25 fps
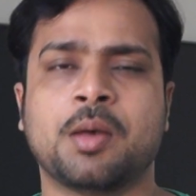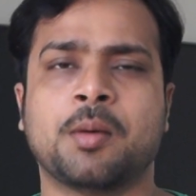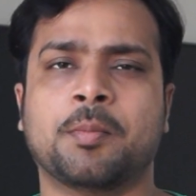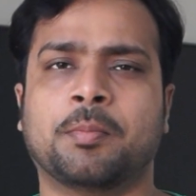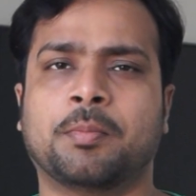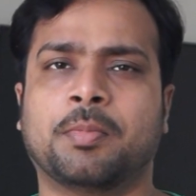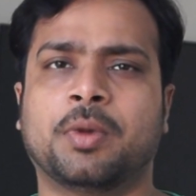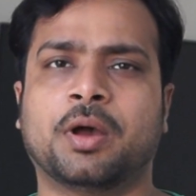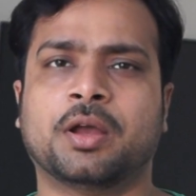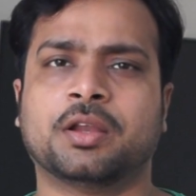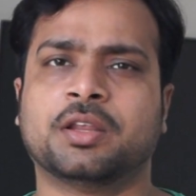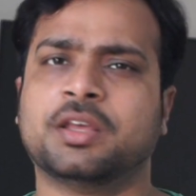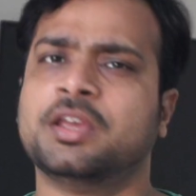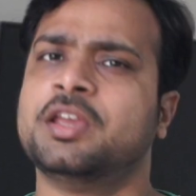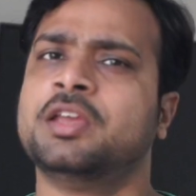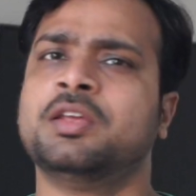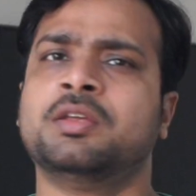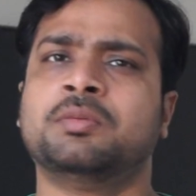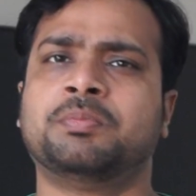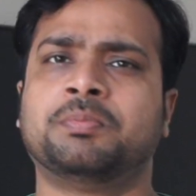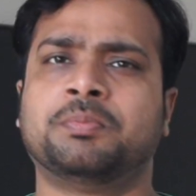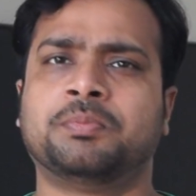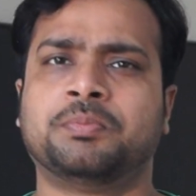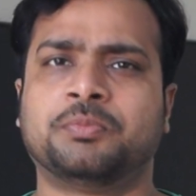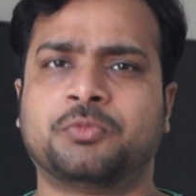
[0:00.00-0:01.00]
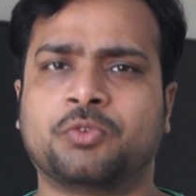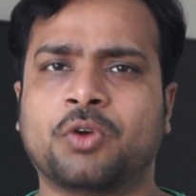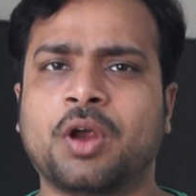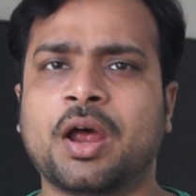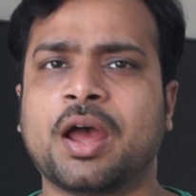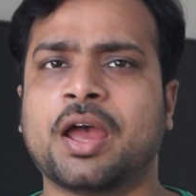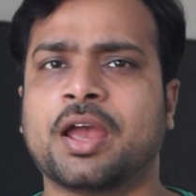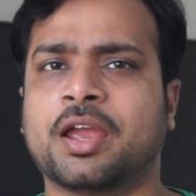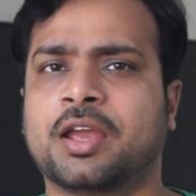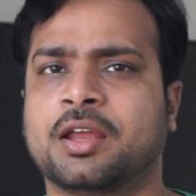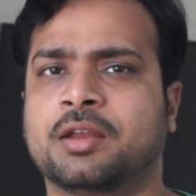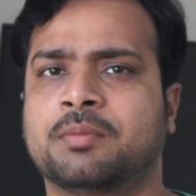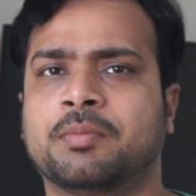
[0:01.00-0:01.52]
But he
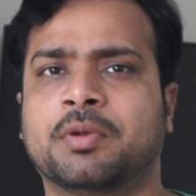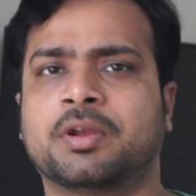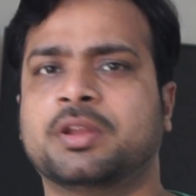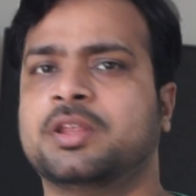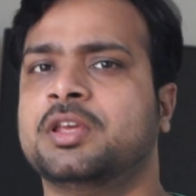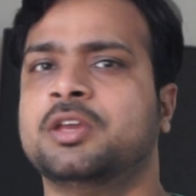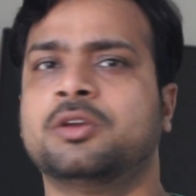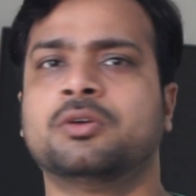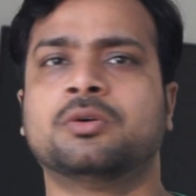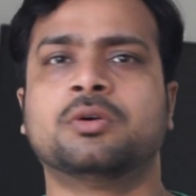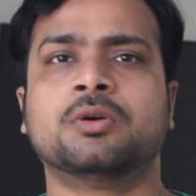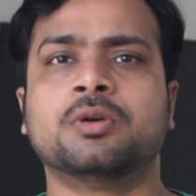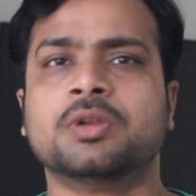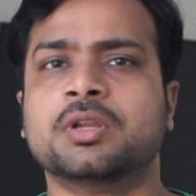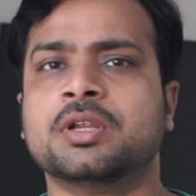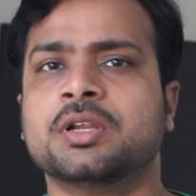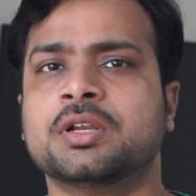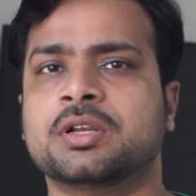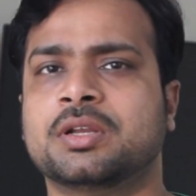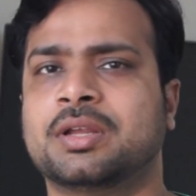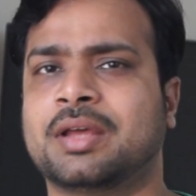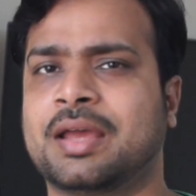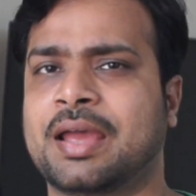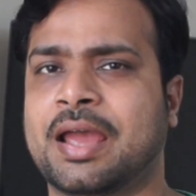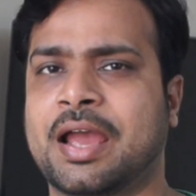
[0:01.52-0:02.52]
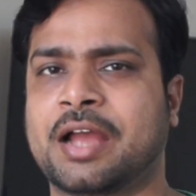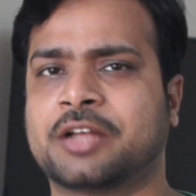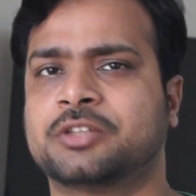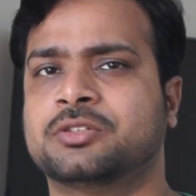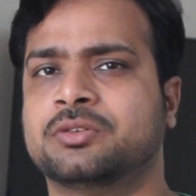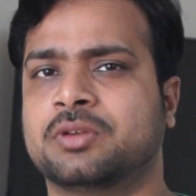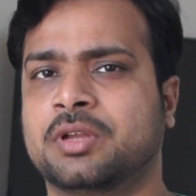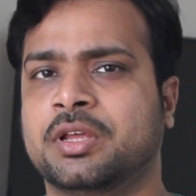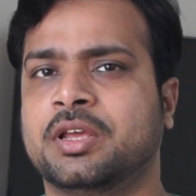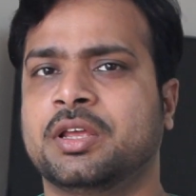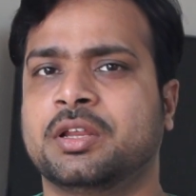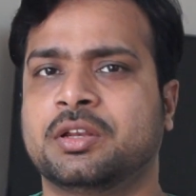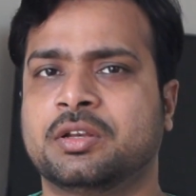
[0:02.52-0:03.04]
tried, but he couldn't
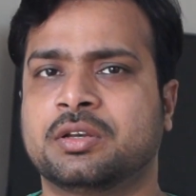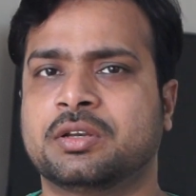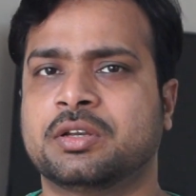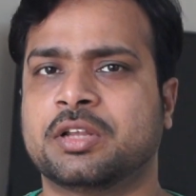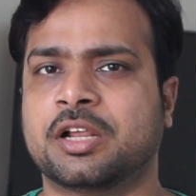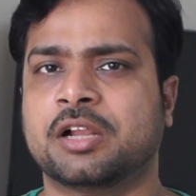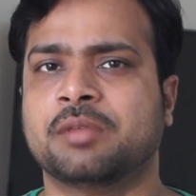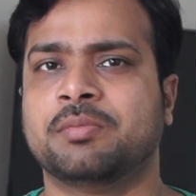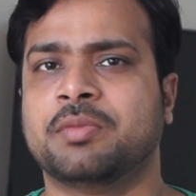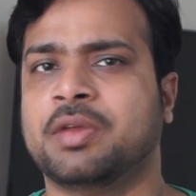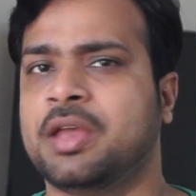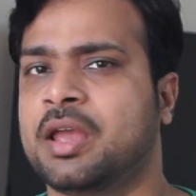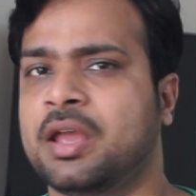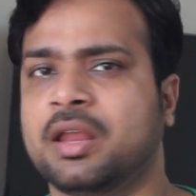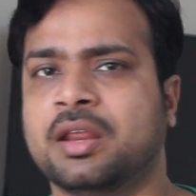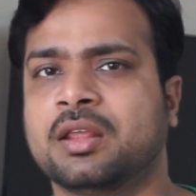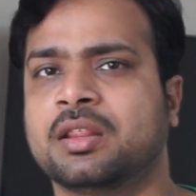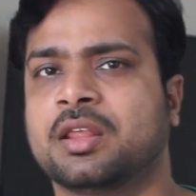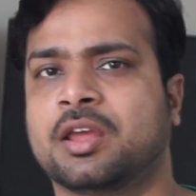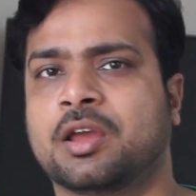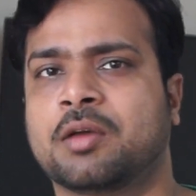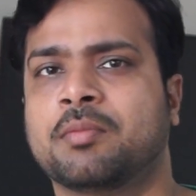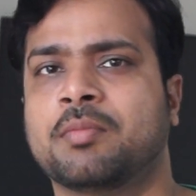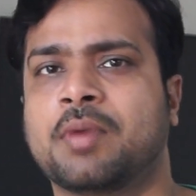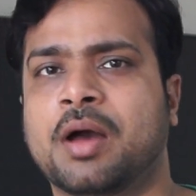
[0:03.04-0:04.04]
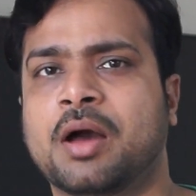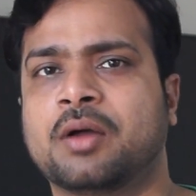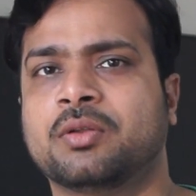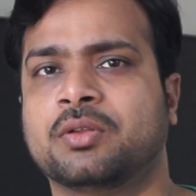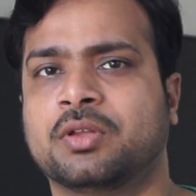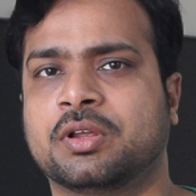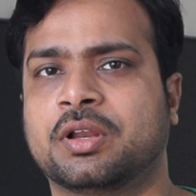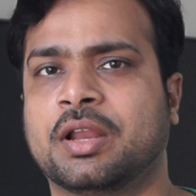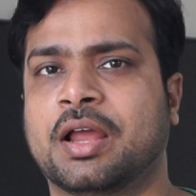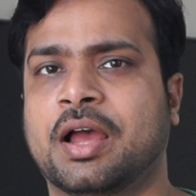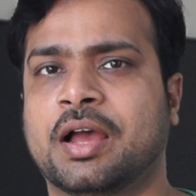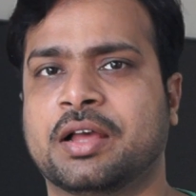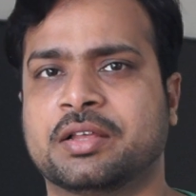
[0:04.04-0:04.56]
actually tell me anything about the
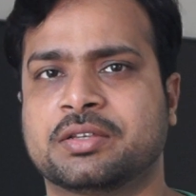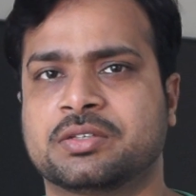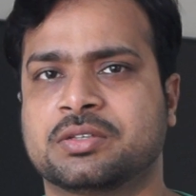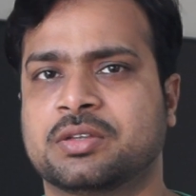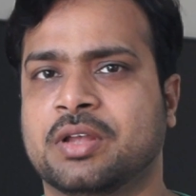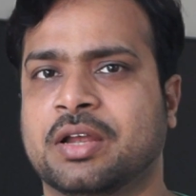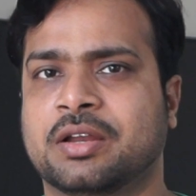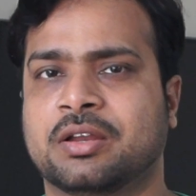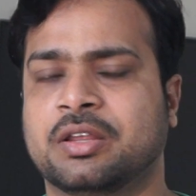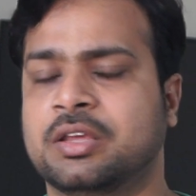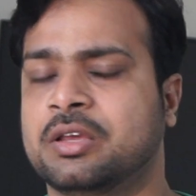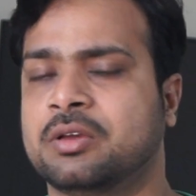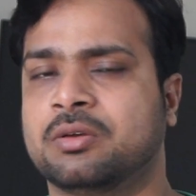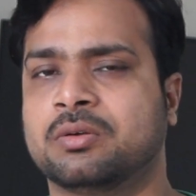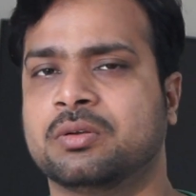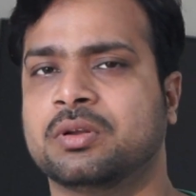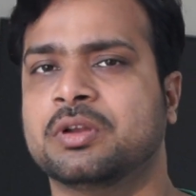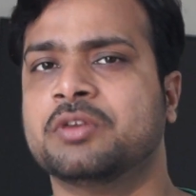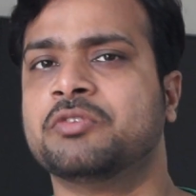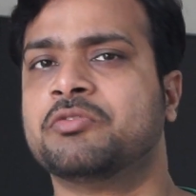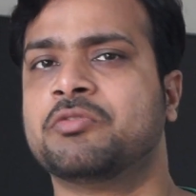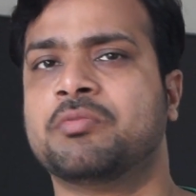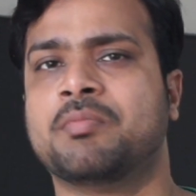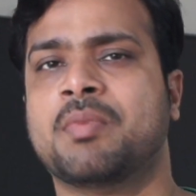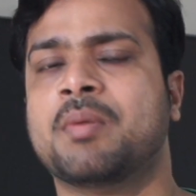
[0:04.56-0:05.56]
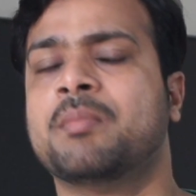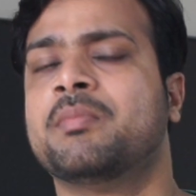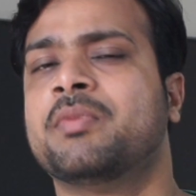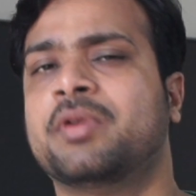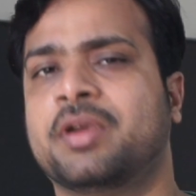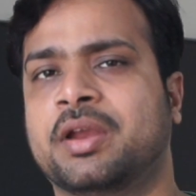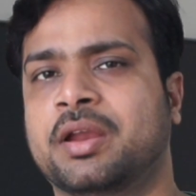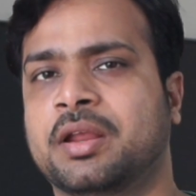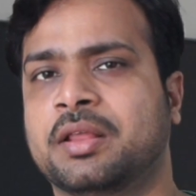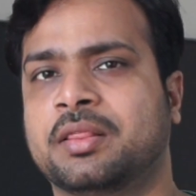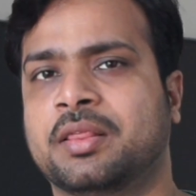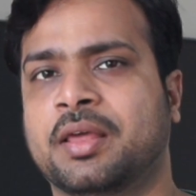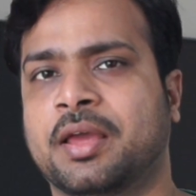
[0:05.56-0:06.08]
class, that he couldn't remember
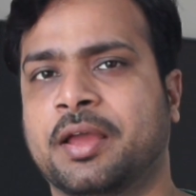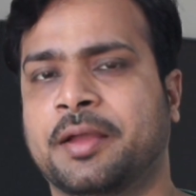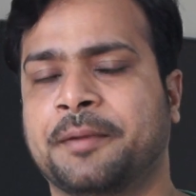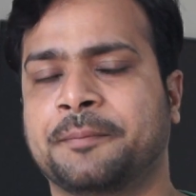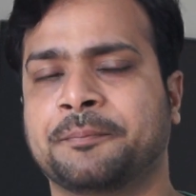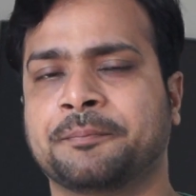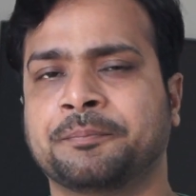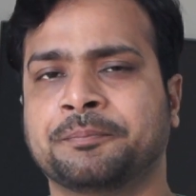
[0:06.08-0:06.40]
anything.